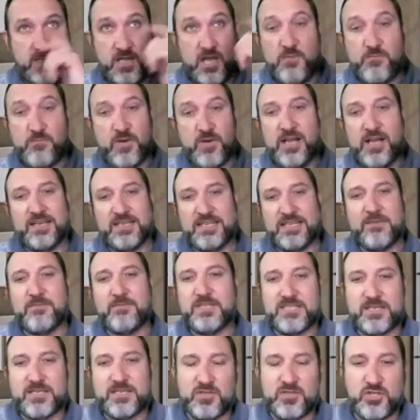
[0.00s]
Copilot, give
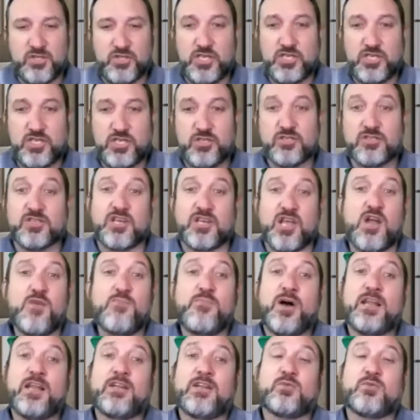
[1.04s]
me some suggestions, and
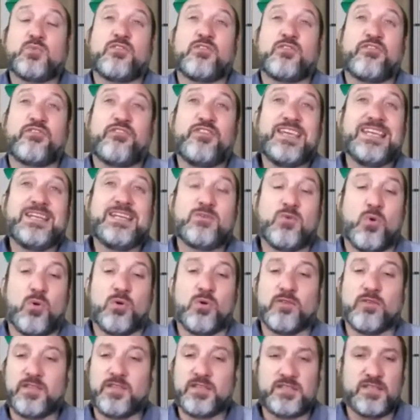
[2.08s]
Copilot would feed
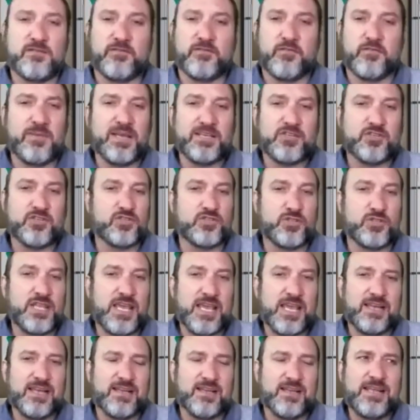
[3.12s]
all of this information to
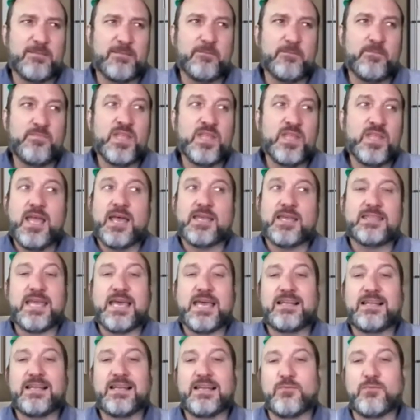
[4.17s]
the LLM, and the
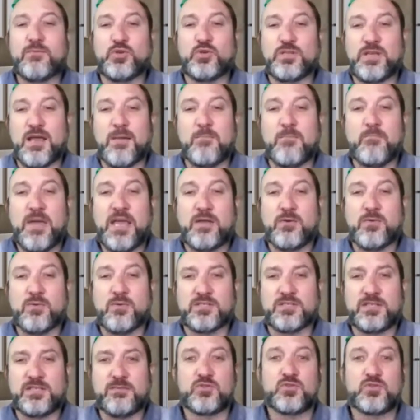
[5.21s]
LLM would come back
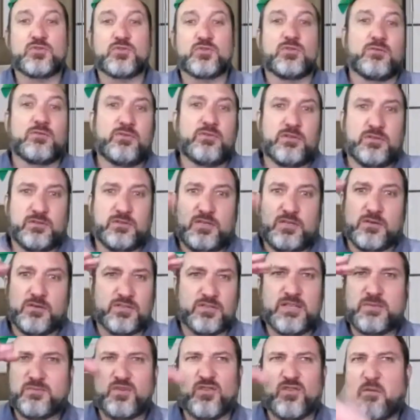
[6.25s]
with some sort
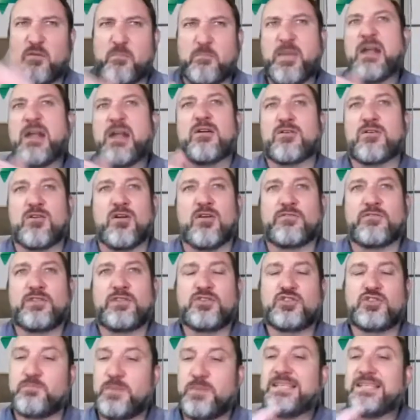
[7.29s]
of a paragraph
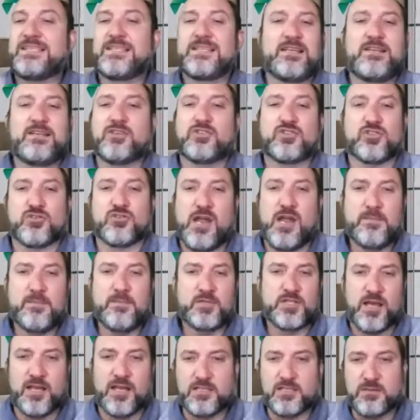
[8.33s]
that just basically
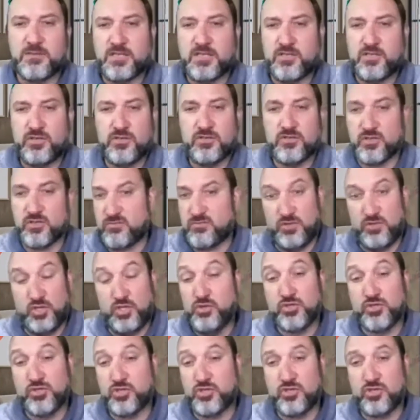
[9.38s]
describes the item that you can just
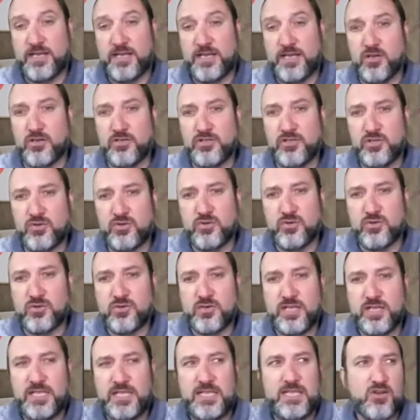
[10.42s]
use straight on
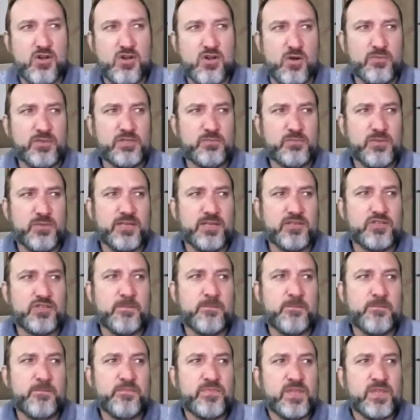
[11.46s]
your e-commerce page.